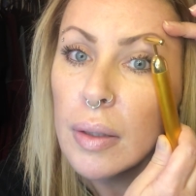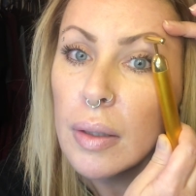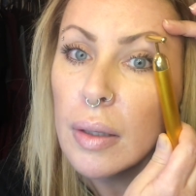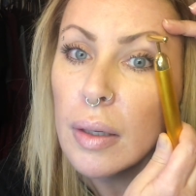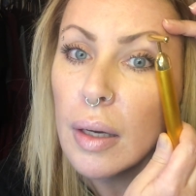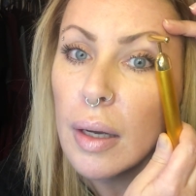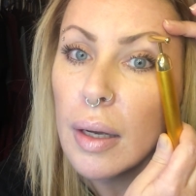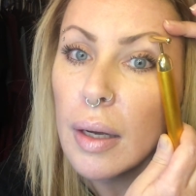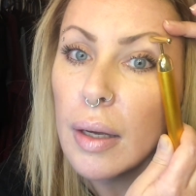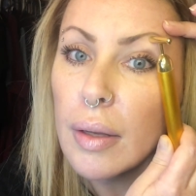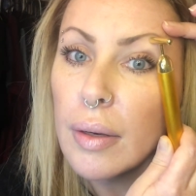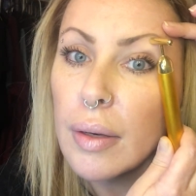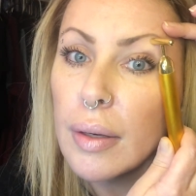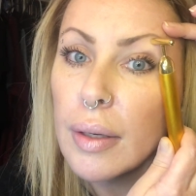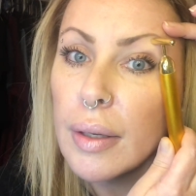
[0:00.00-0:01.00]
I
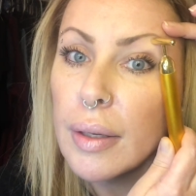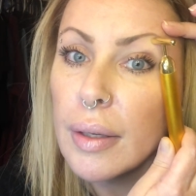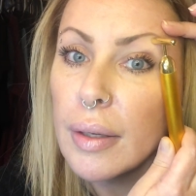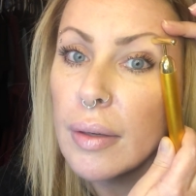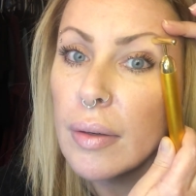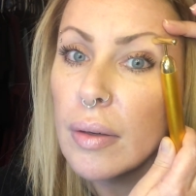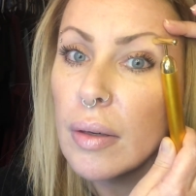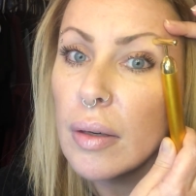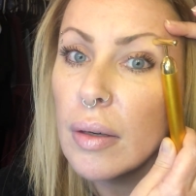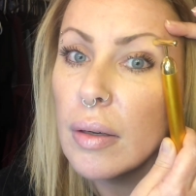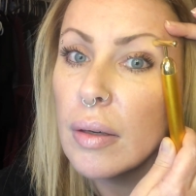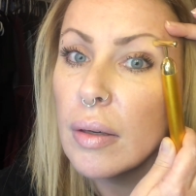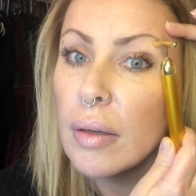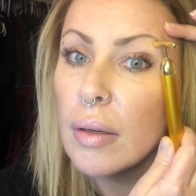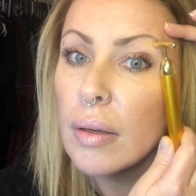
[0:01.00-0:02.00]
added here.
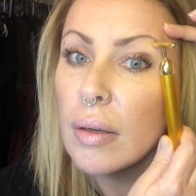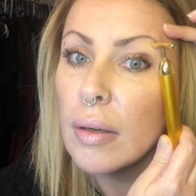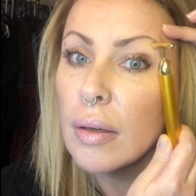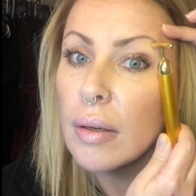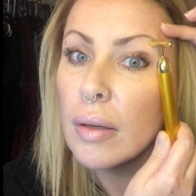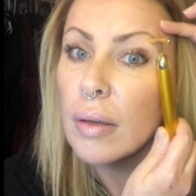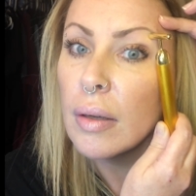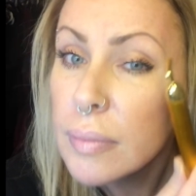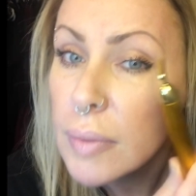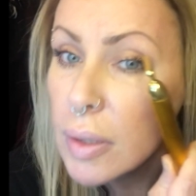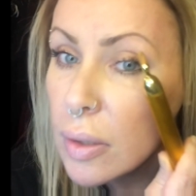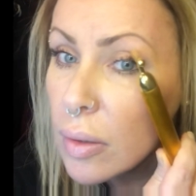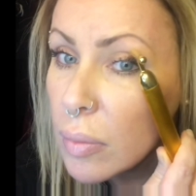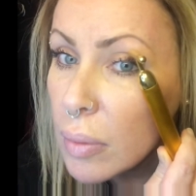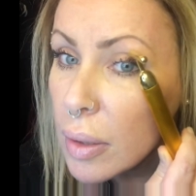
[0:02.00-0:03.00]
You
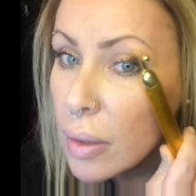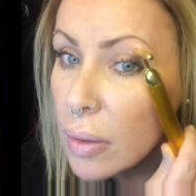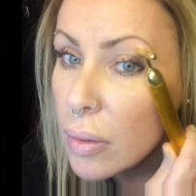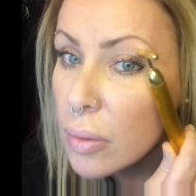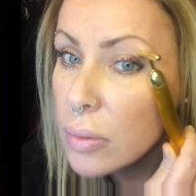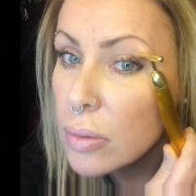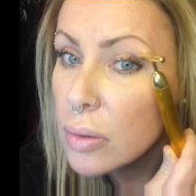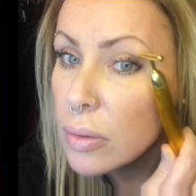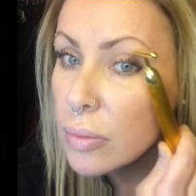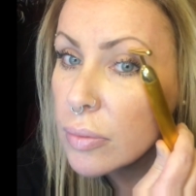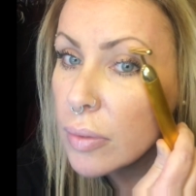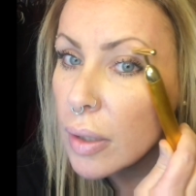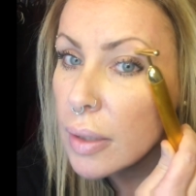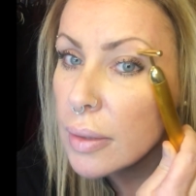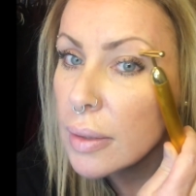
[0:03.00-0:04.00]
don't want to go too
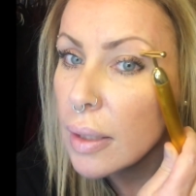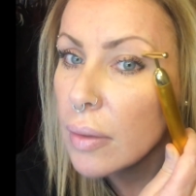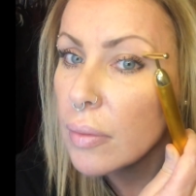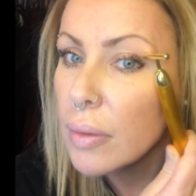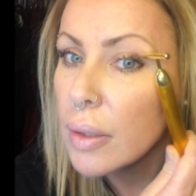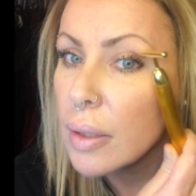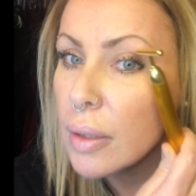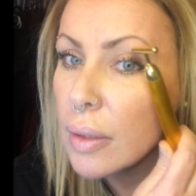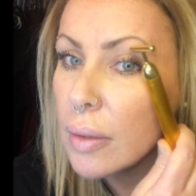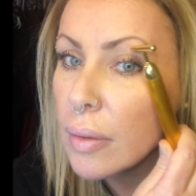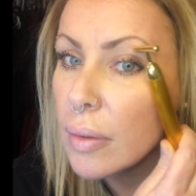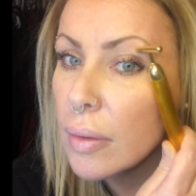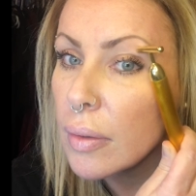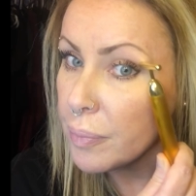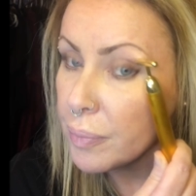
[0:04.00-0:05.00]
far down
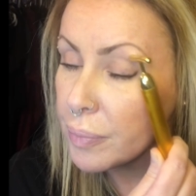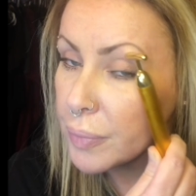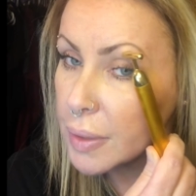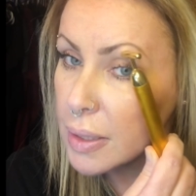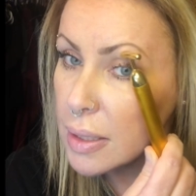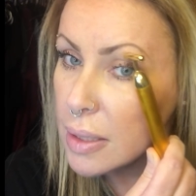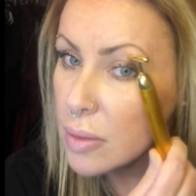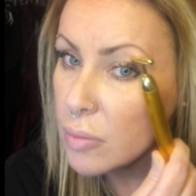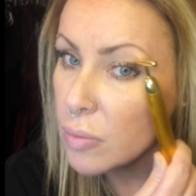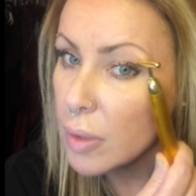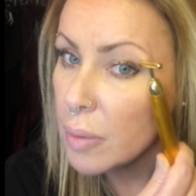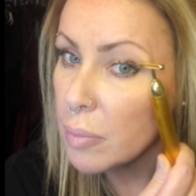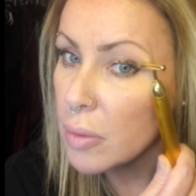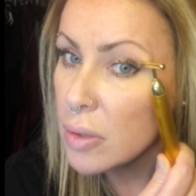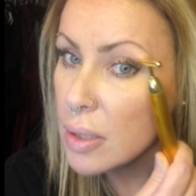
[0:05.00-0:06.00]
here. This is where
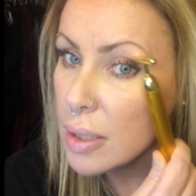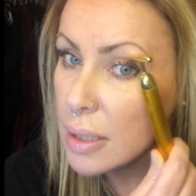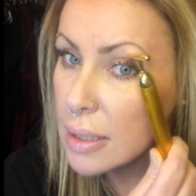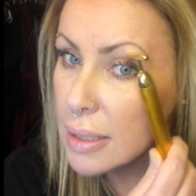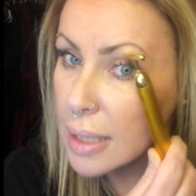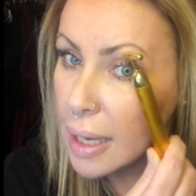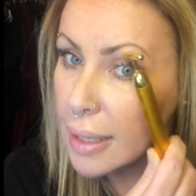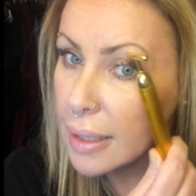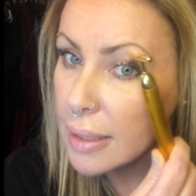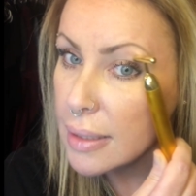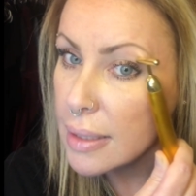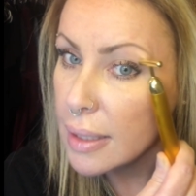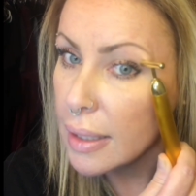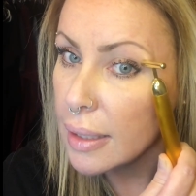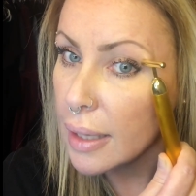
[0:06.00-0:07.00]
most of the sagging
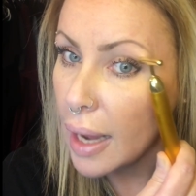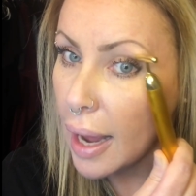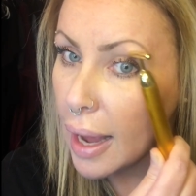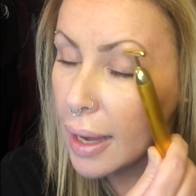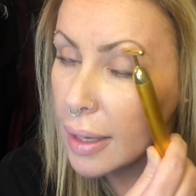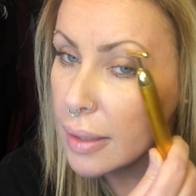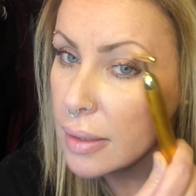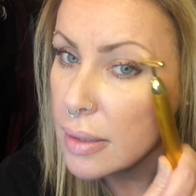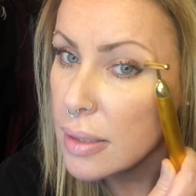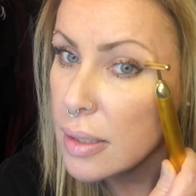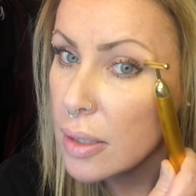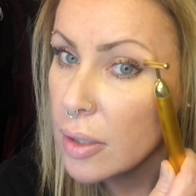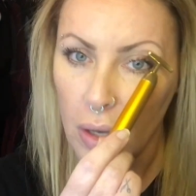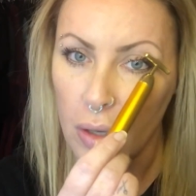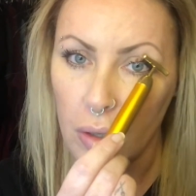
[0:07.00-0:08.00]
skin hangs.
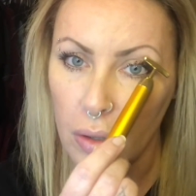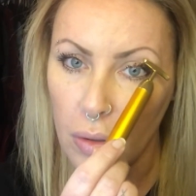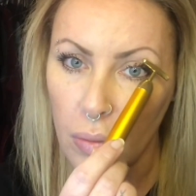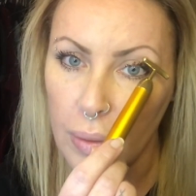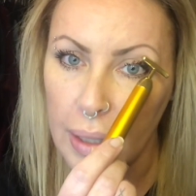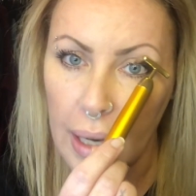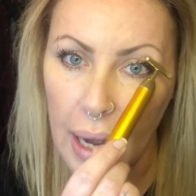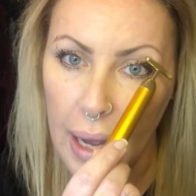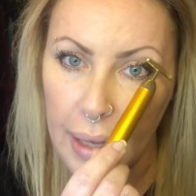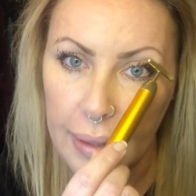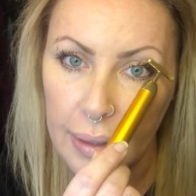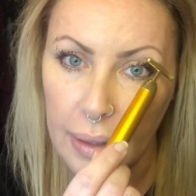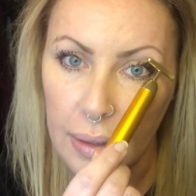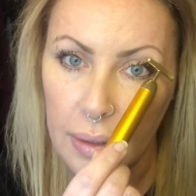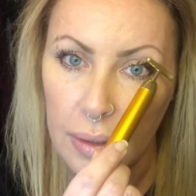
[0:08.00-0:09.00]
You don't want to add
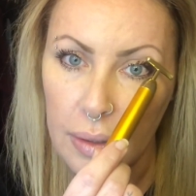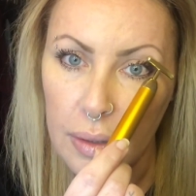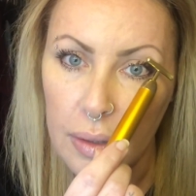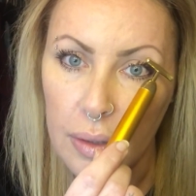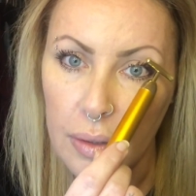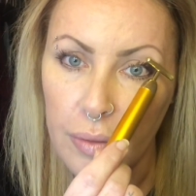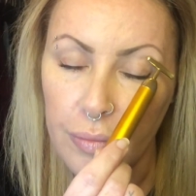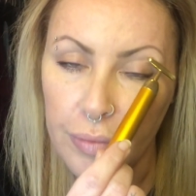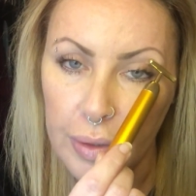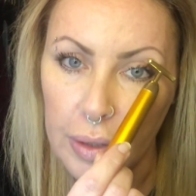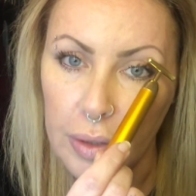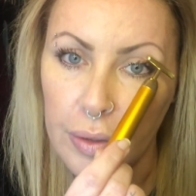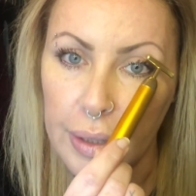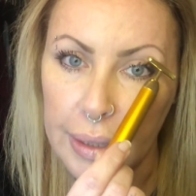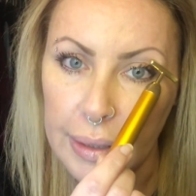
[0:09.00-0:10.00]
filler
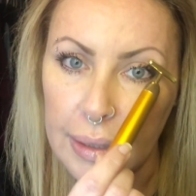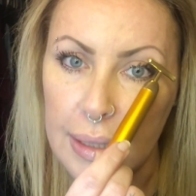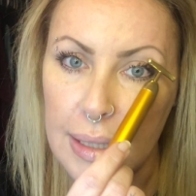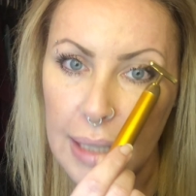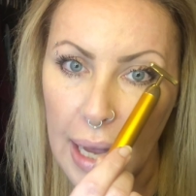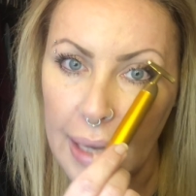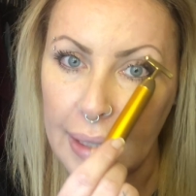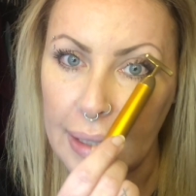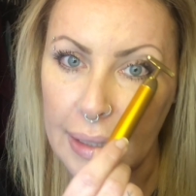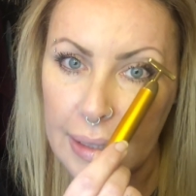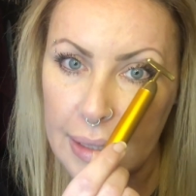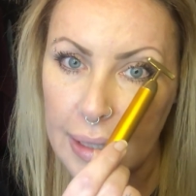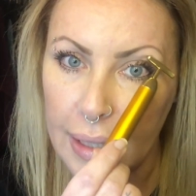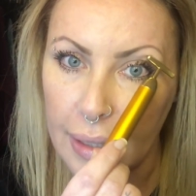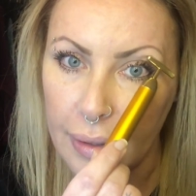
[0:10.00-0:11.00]
in the sagging
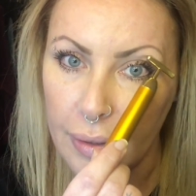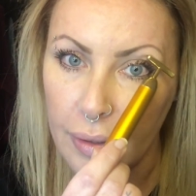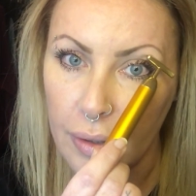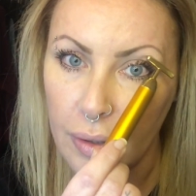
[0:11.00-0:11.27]
skin.